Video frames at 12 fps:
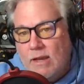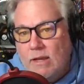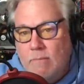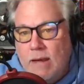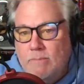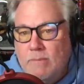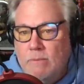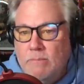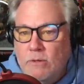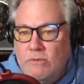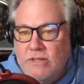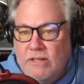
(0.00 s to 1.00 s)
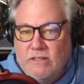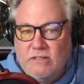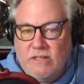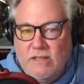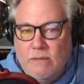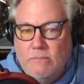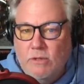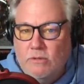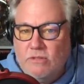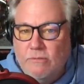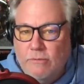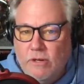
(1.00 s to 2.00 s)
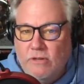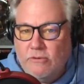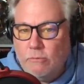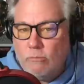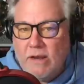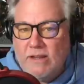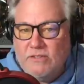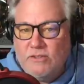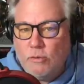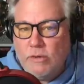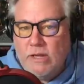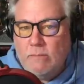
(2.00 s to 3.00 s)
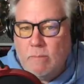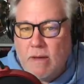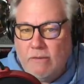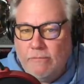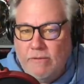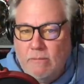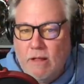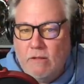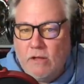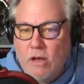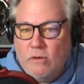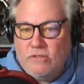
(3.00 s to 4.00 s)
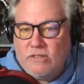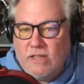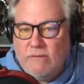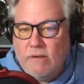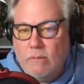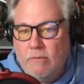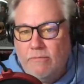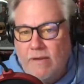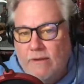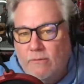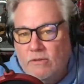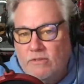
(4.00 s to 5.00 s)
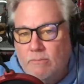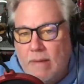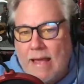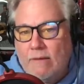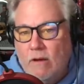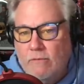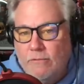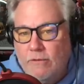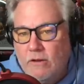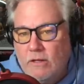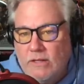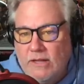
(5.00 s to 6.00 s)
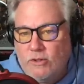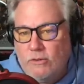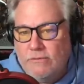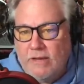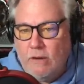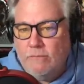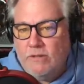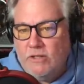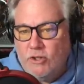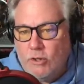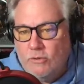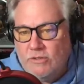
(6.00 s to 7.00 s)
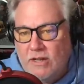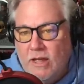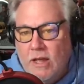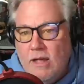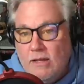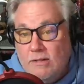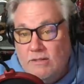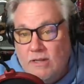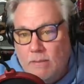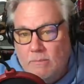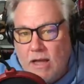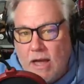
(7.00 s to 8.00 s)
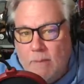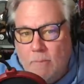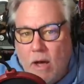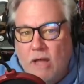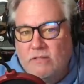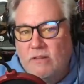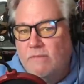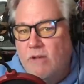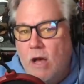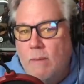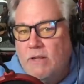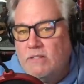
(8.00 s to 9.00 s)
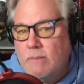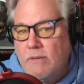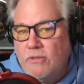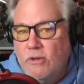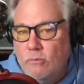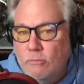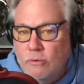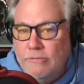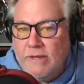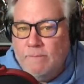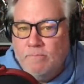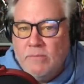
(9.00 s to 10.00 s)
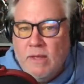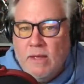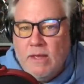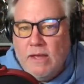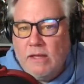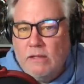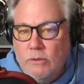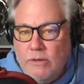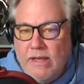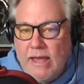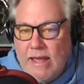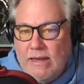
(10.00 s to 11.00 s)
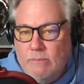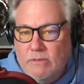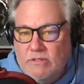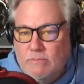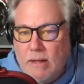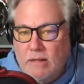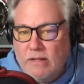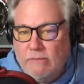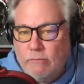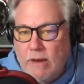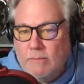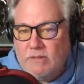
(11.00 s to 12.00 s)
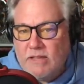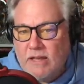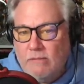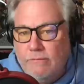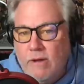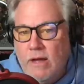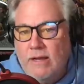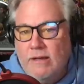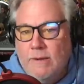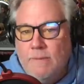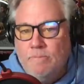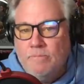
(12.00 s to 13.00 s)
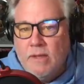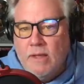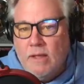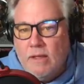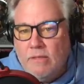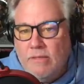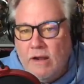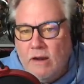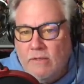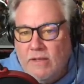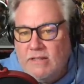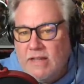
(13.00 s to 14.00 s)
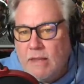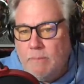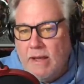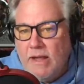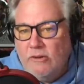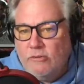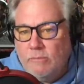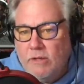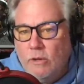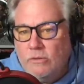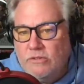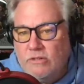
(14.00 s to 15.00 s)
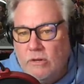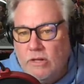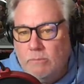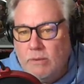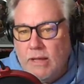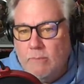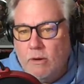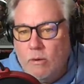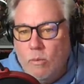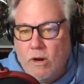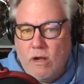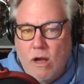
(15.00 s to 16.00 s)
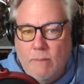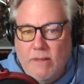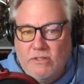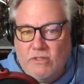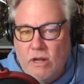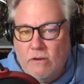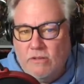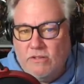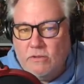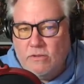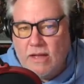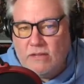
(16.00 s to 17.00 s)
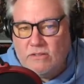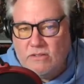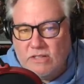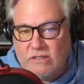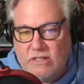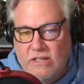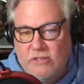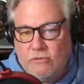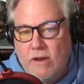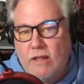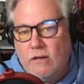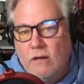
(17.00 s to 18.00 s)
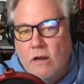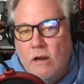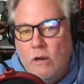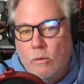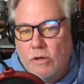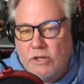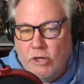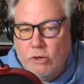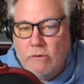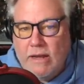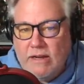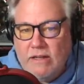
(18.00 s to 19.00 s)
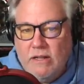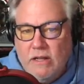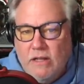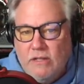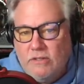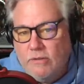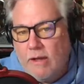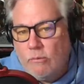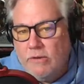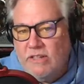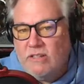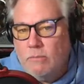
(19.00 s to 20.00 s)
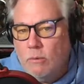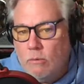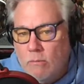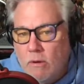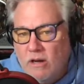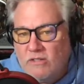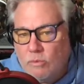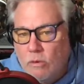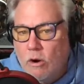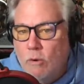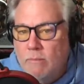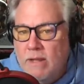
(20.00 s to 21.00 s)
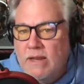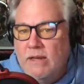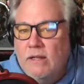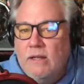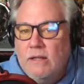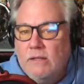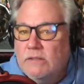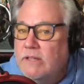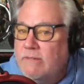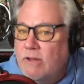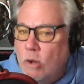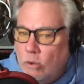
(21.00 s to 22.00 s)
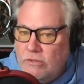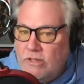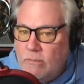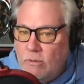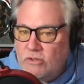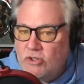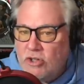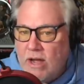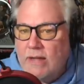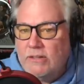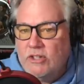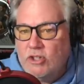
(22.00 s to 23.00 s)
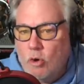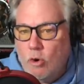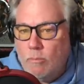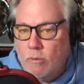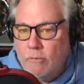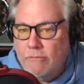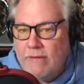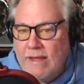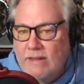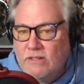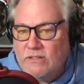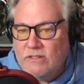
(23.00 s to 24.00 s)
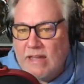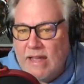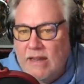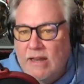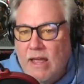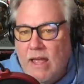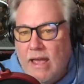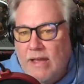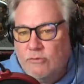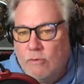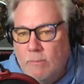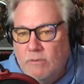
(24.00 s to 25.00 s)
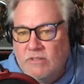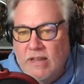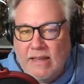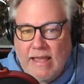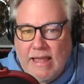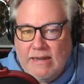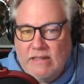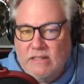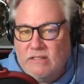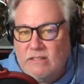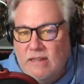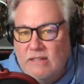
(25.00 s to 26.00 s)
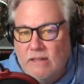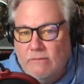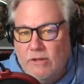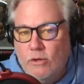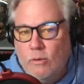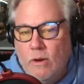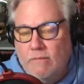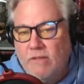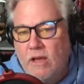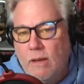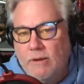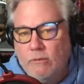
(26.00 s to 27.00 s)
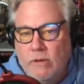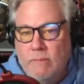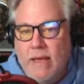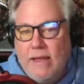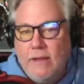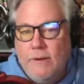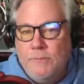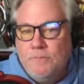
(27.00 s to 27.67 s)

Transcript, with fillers: It might be amusing to see them use the footage from Ray's dream about a female ghost giving him a favor as a background for their collection of carefully chosen dumb guy positive comments about the new movie, including any misspelling of Ramis they could find. There, they take a page from the old Sony playbook where comments under the 2016 trailer were curated so that reasonable remarks were omitted, leaving only the most childish or profane to stand as representing any dissenting view of the coming remake.